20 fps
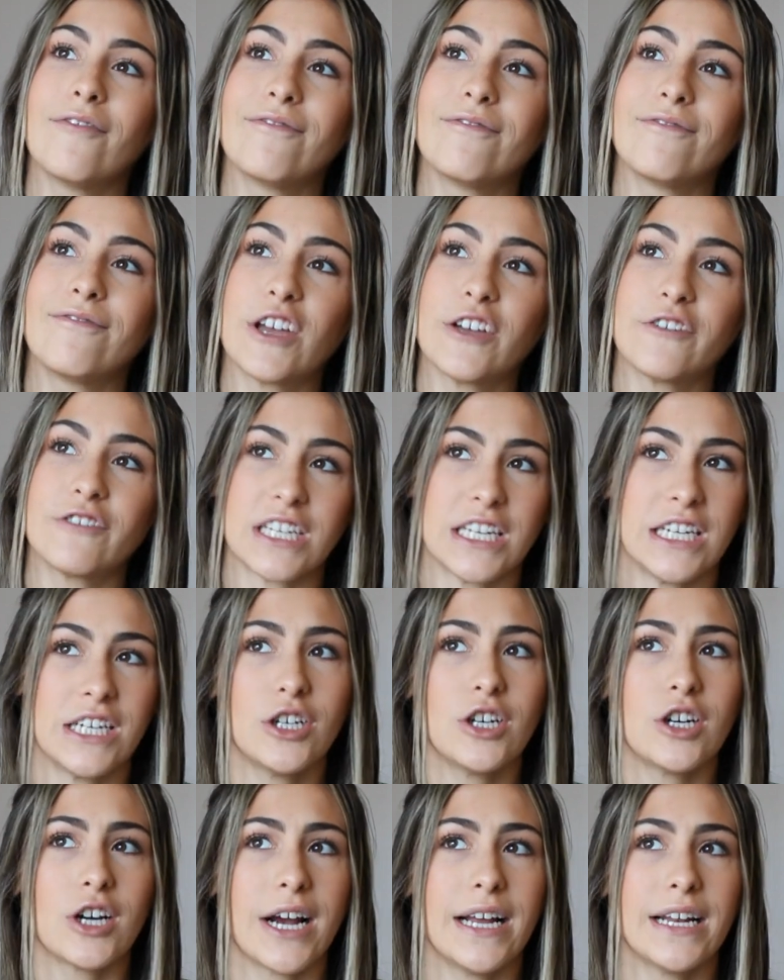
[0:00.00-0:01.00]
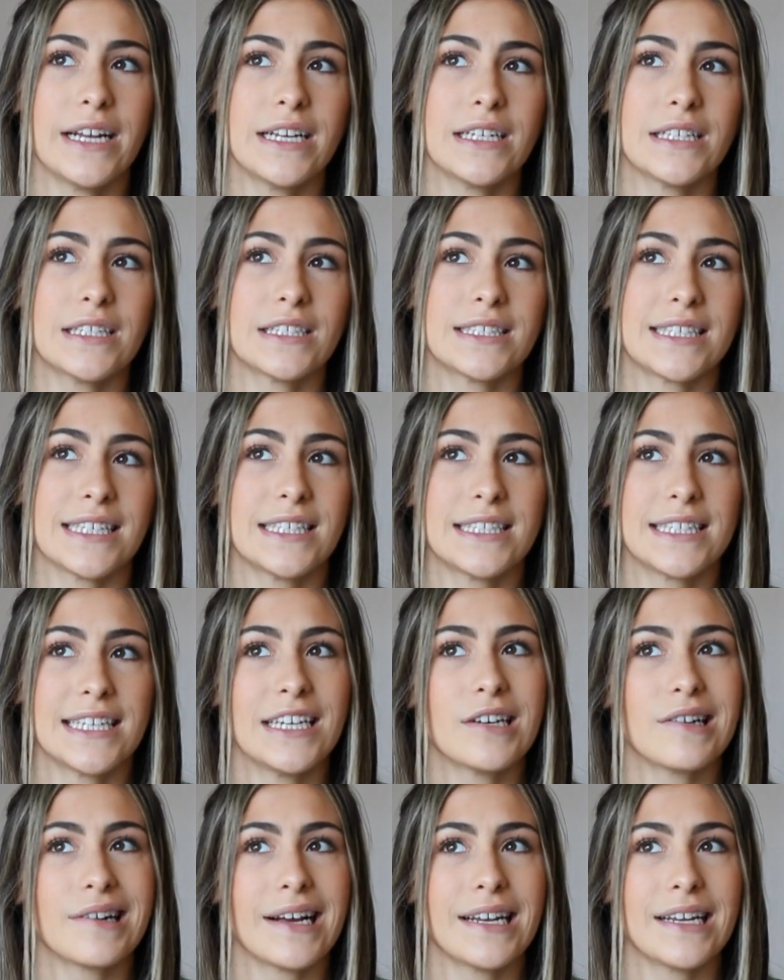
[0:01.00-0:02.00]
15 credits,
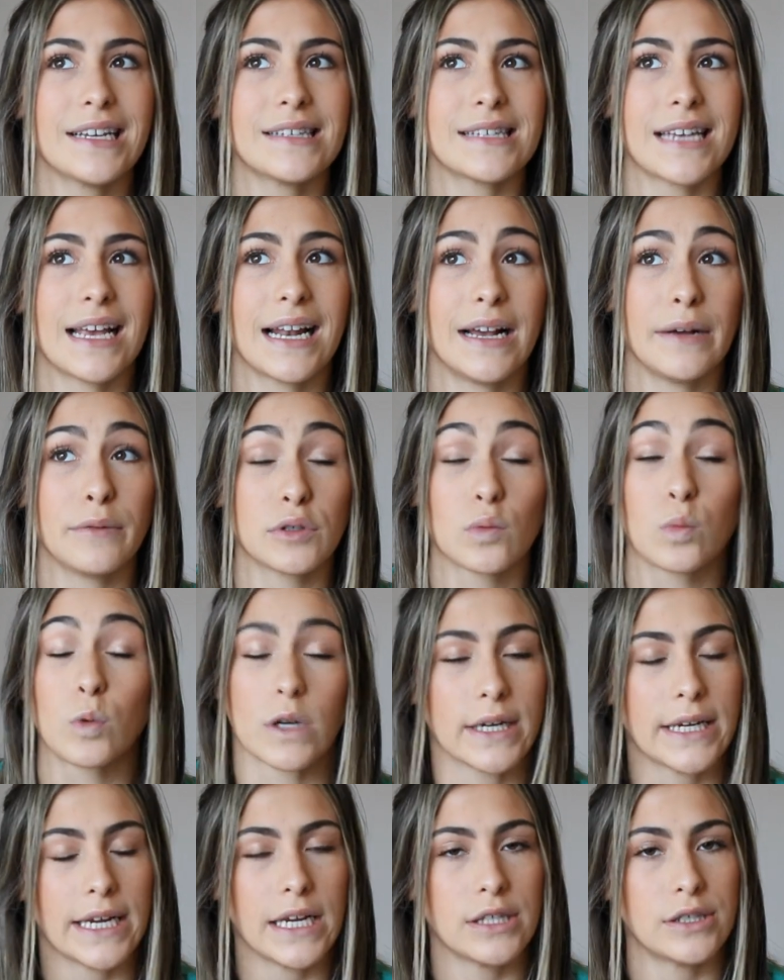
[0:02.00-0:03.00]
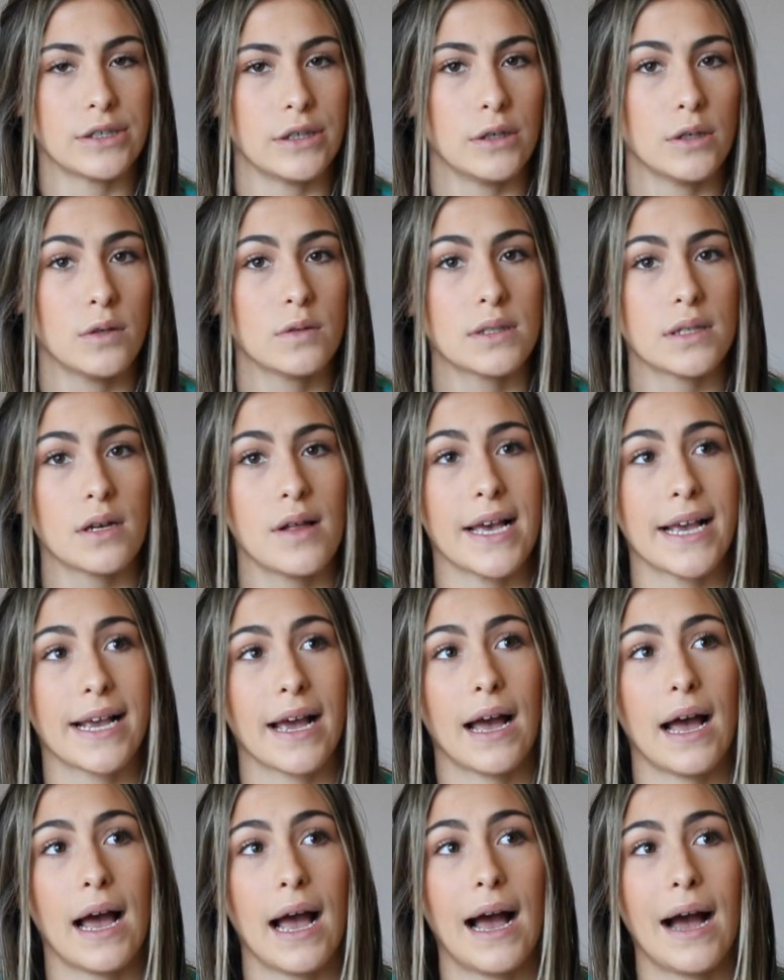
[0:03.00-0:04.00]
16 credits, and I was working too. So
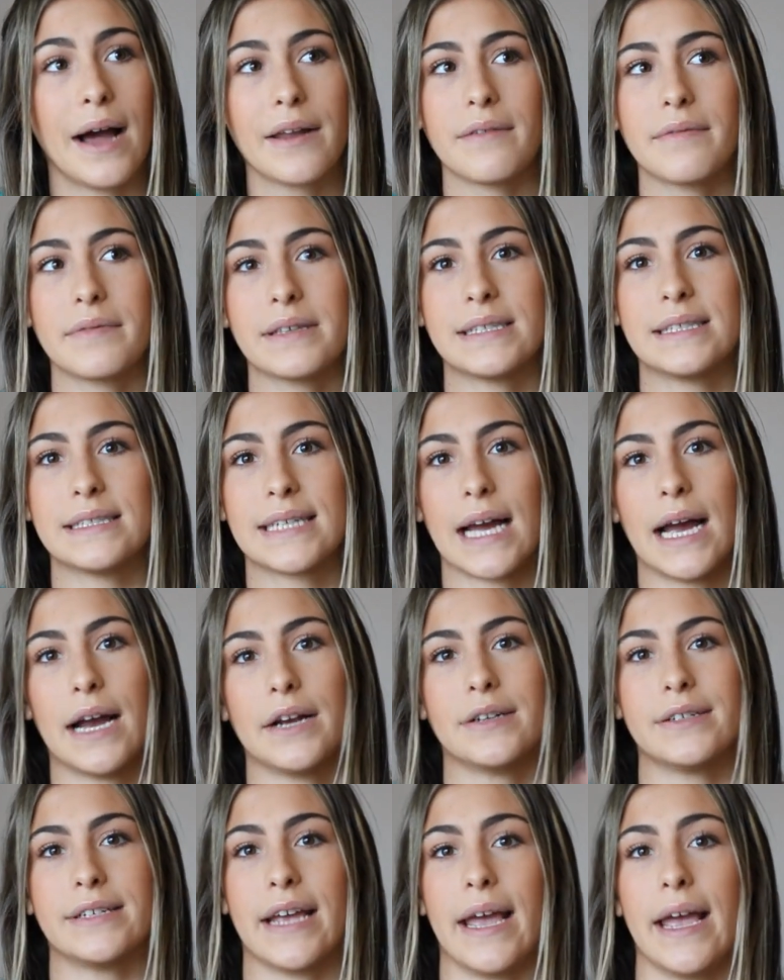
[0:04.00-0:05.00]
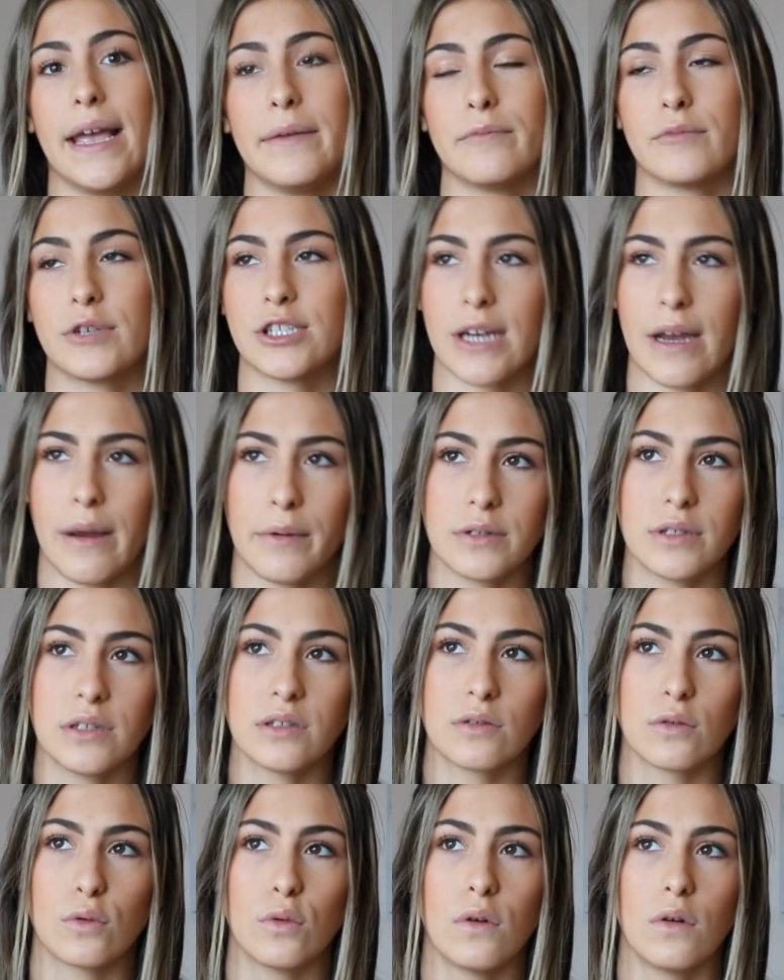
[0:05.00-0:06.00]
like out of the entire day, which I went to
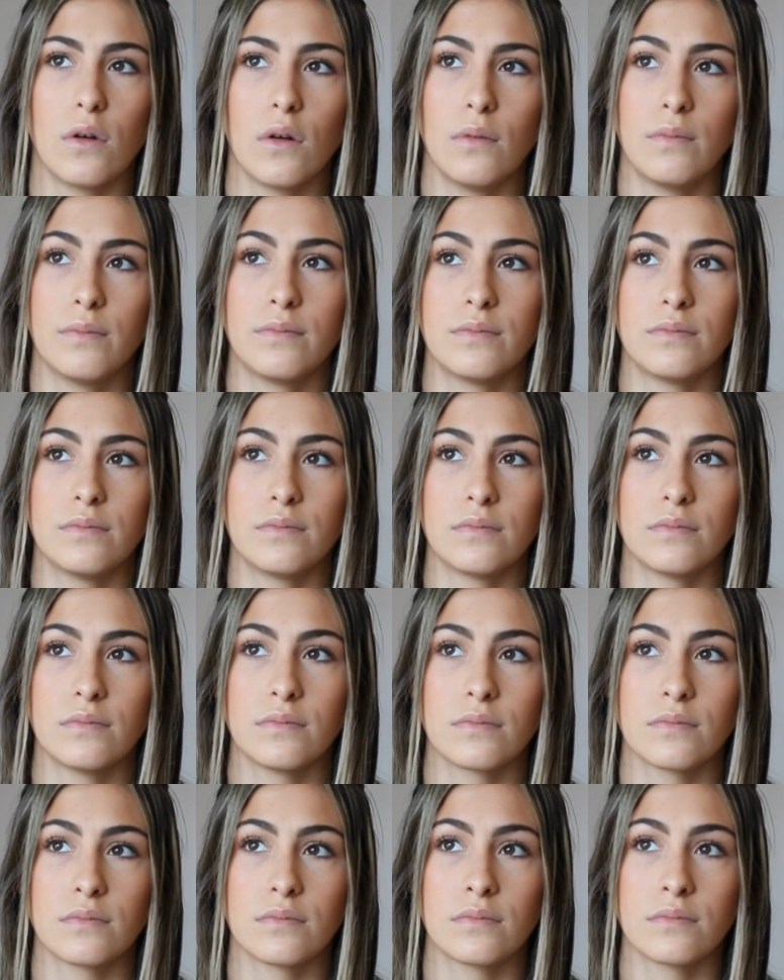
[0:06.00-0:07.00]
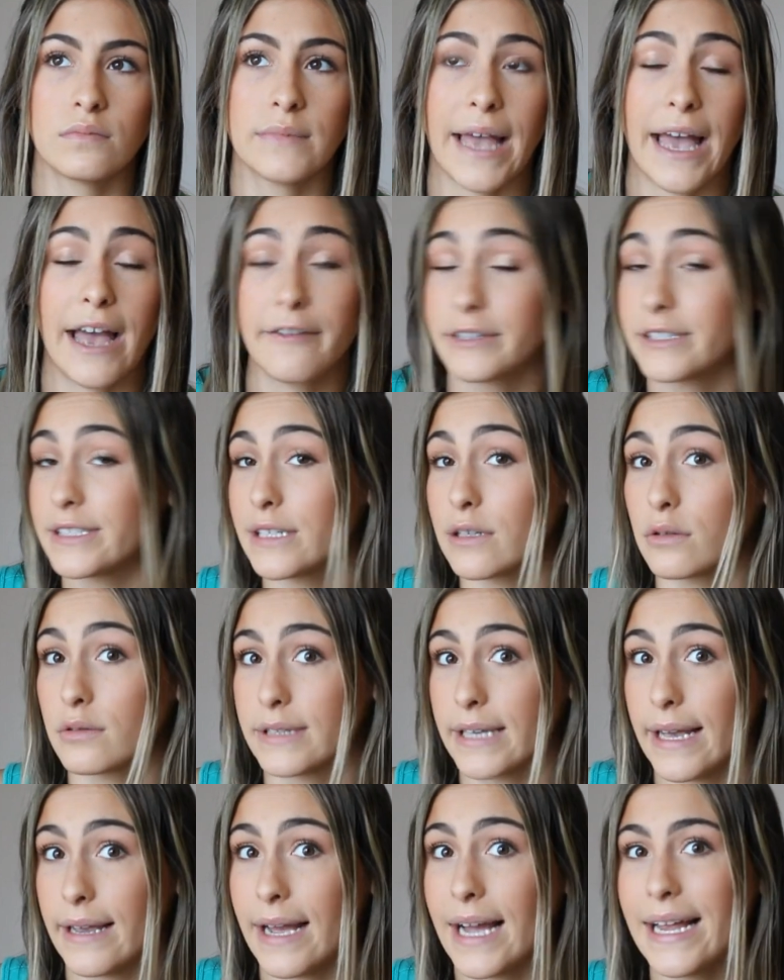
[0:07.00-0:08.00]
school every single
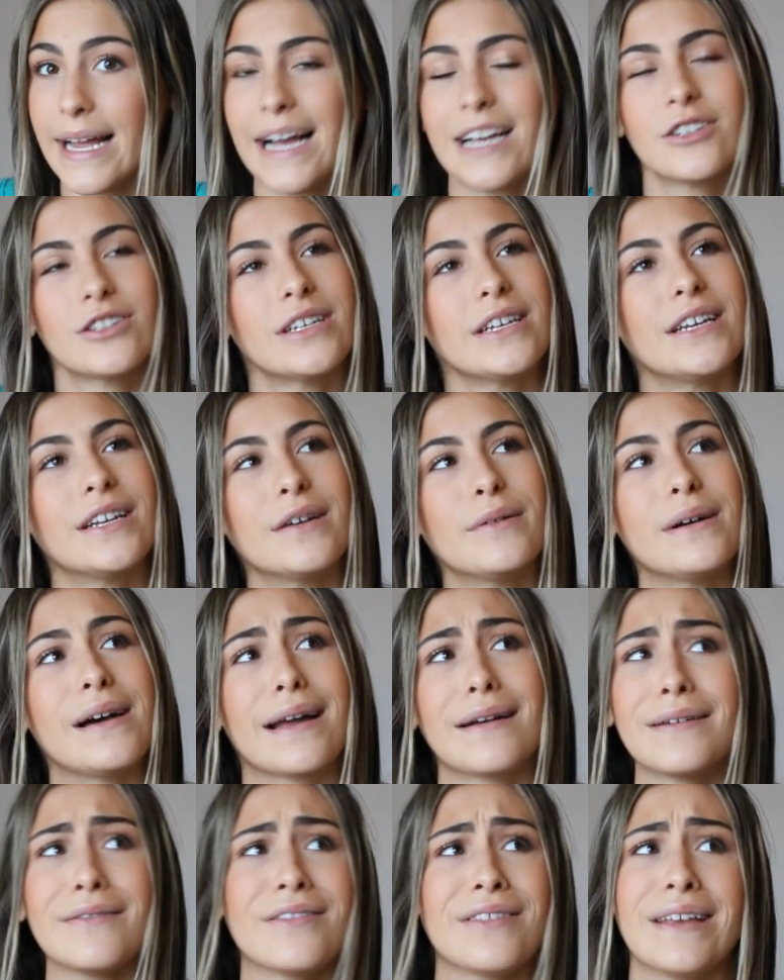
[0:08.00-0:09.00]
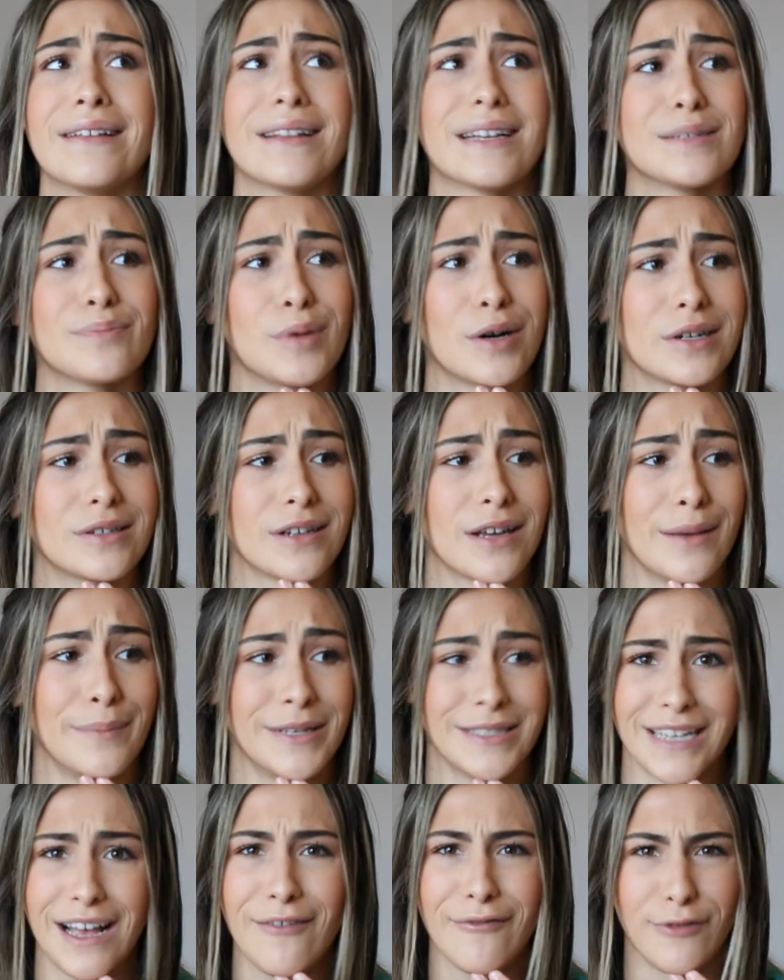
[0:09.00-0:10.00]
day. I actually, you know what, I don't even think that's part-time.
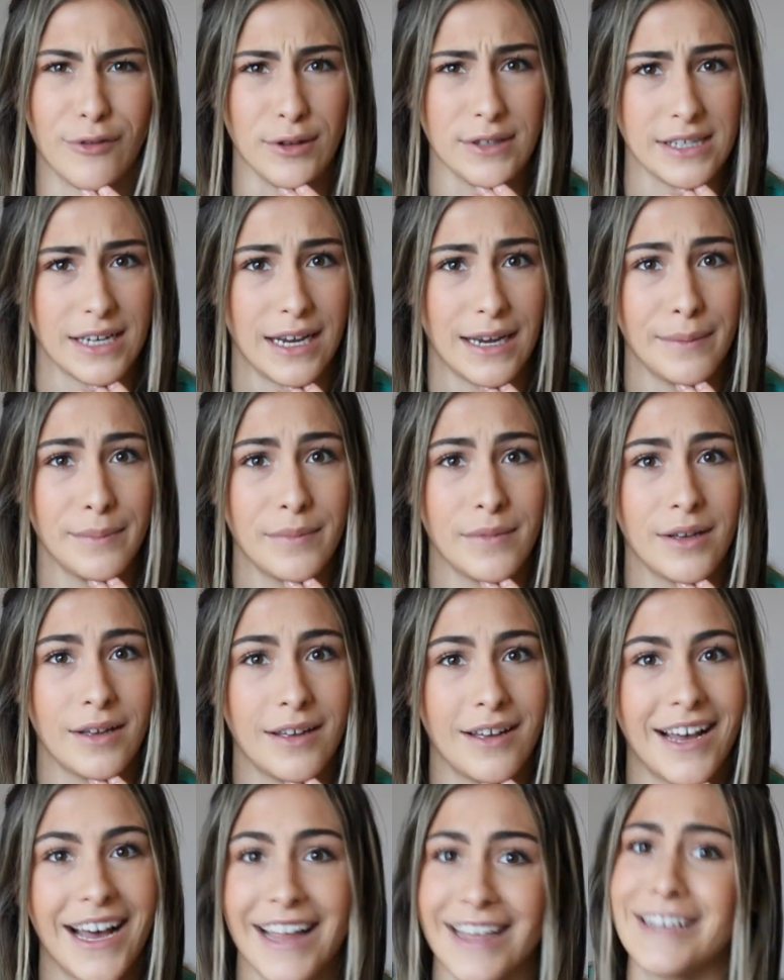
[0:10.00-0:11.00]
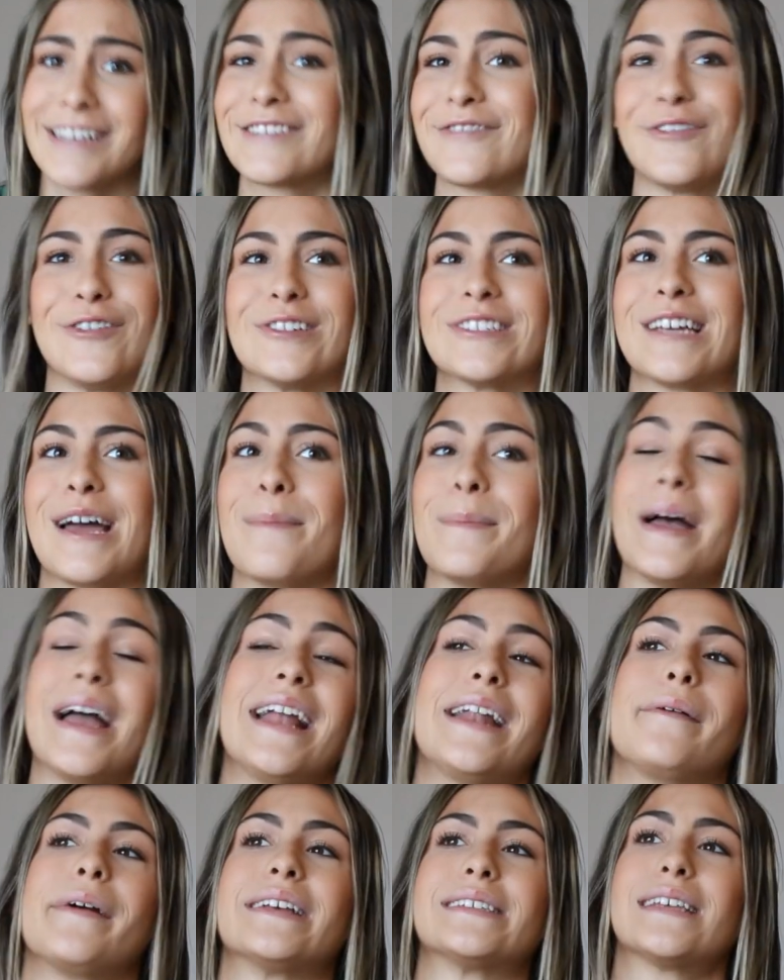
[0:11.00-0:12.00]
Is that full-time? I think it's full-time.
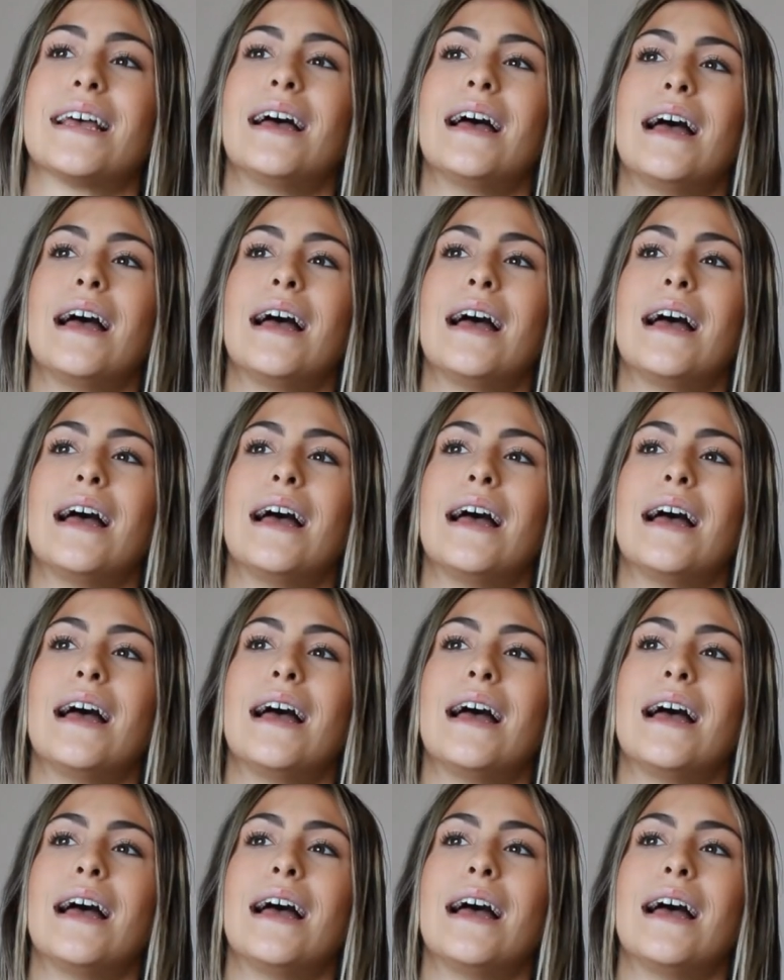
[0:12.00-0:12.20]
Anyways,